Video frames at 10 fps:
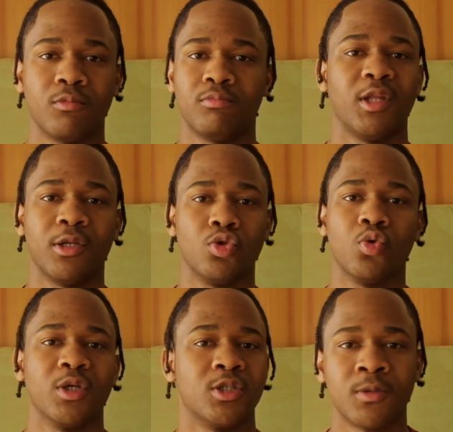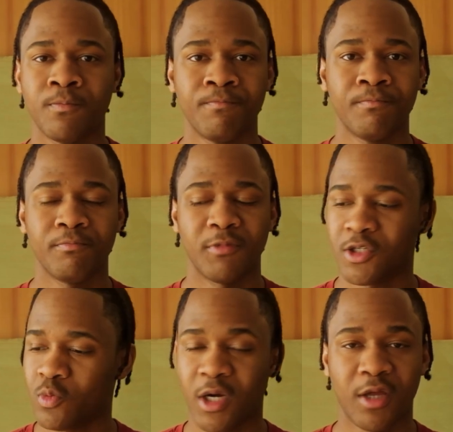then do it.
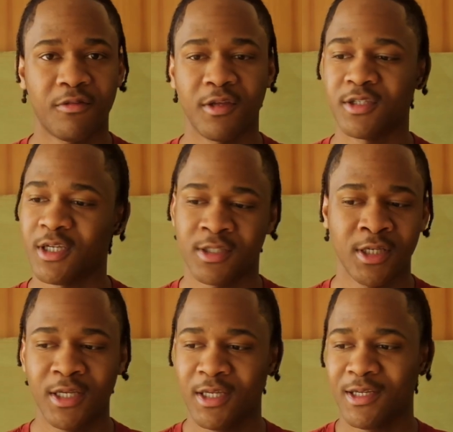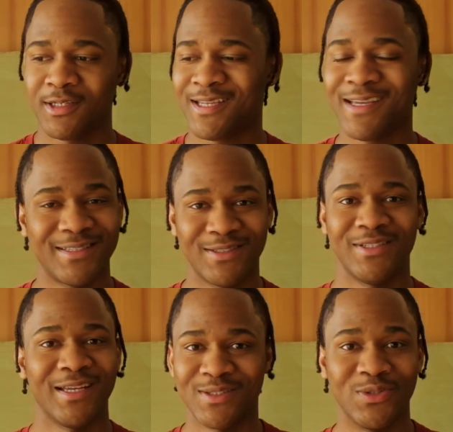That's what I think.
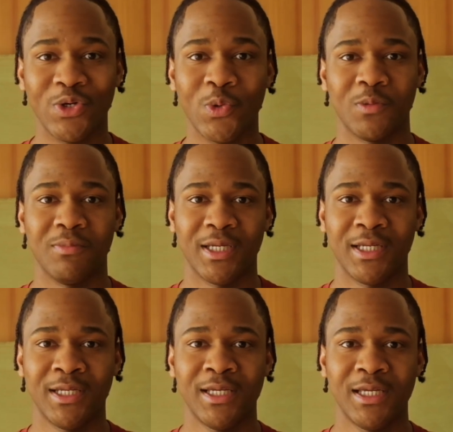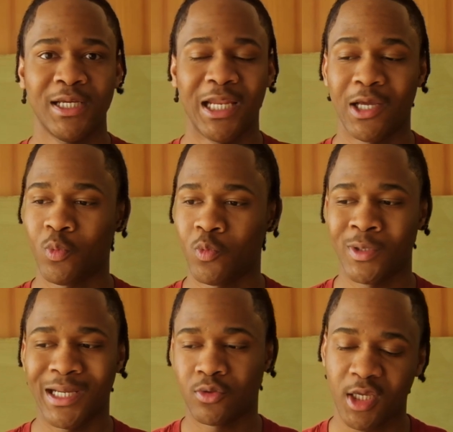Just do it, man. Like,
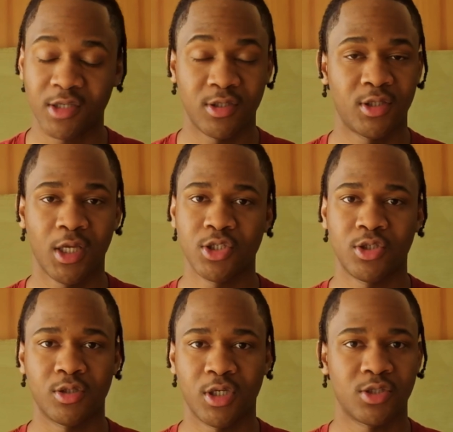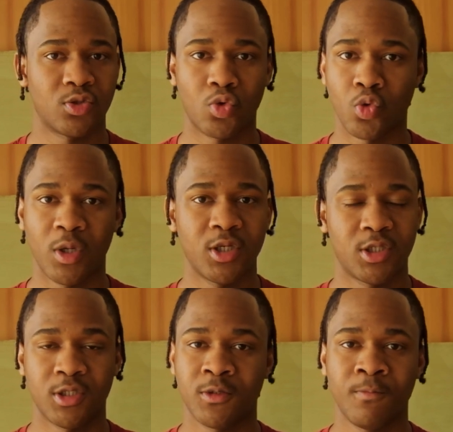without hesitation, just create
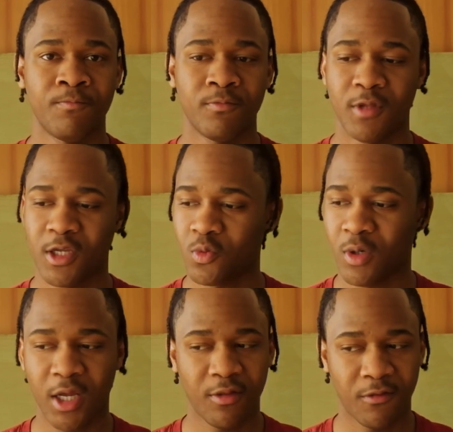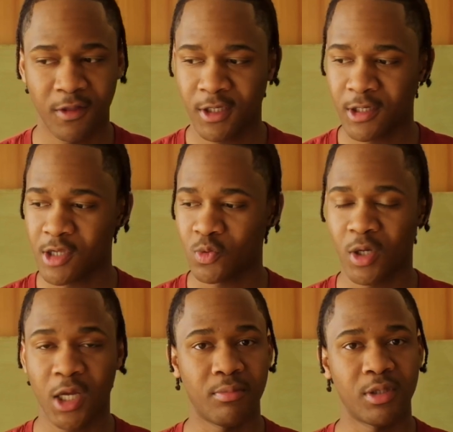it. That's what I think. That's
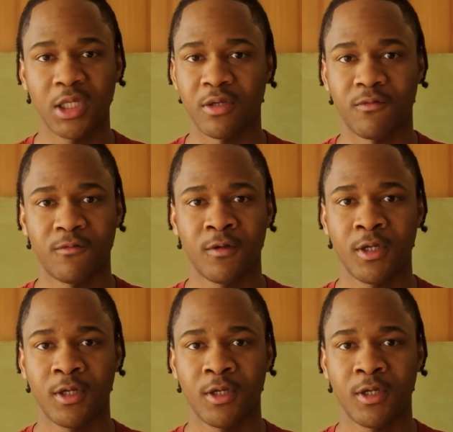what I believe.